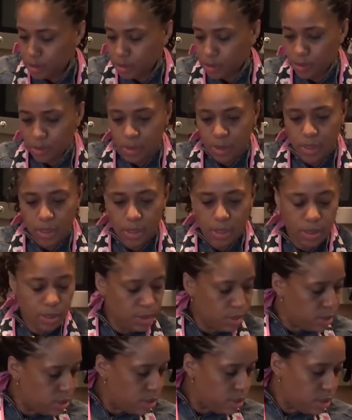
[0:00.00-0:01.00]
This is okay.
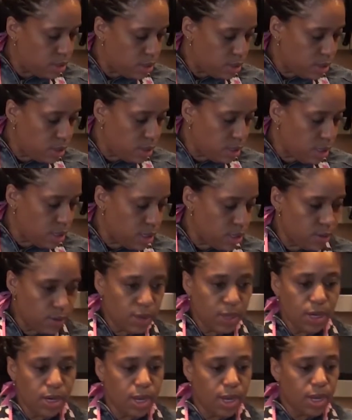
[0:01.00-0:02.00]

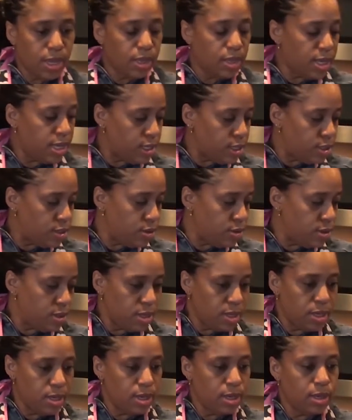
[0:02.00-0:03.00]
And go ahead and add that
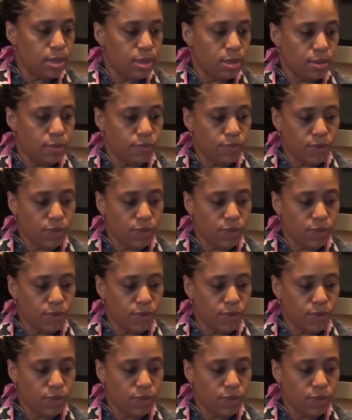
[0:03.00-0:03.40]
to the